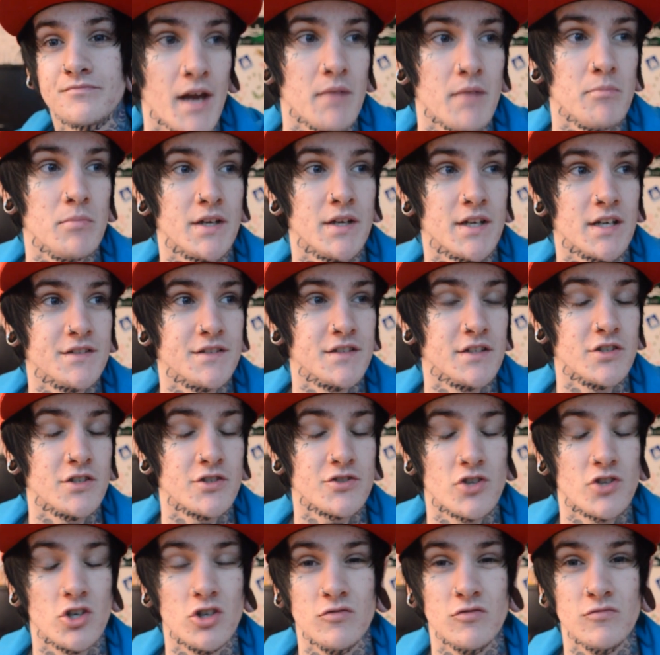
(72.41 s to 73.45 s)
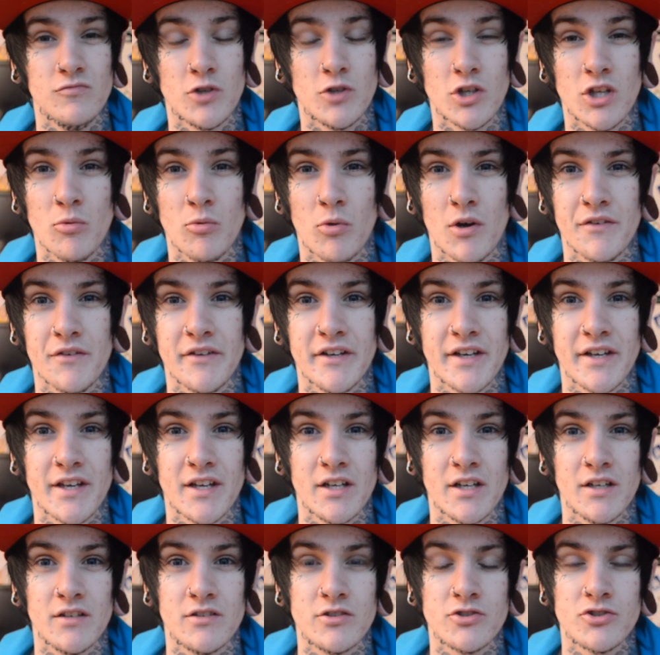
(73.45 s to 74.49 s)
And because I just don't really want it
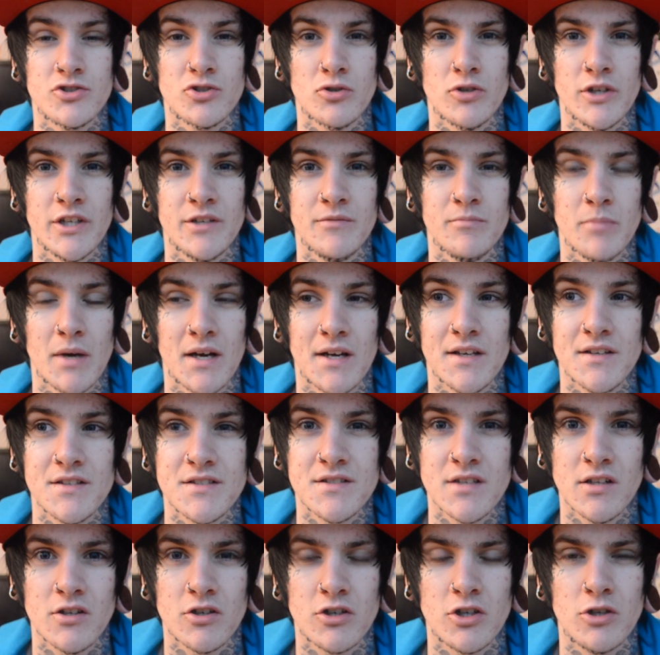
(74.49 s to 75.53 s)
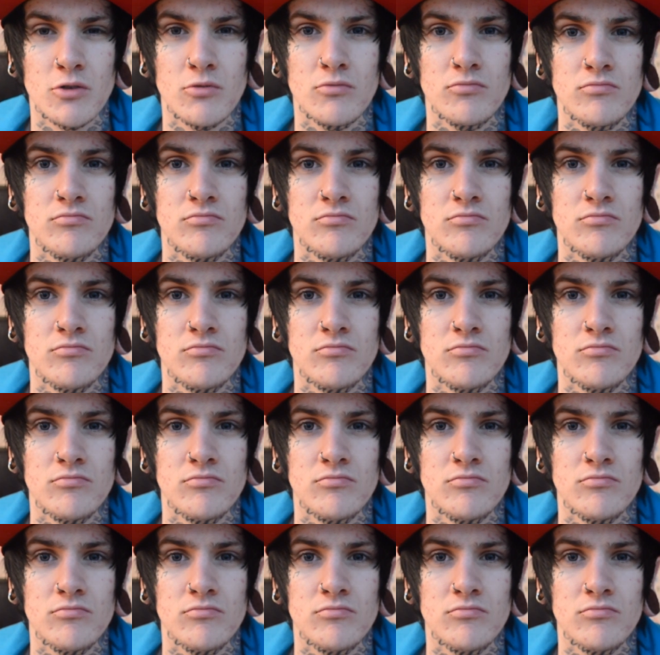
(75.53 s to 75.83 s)
getting destroyed by silicone.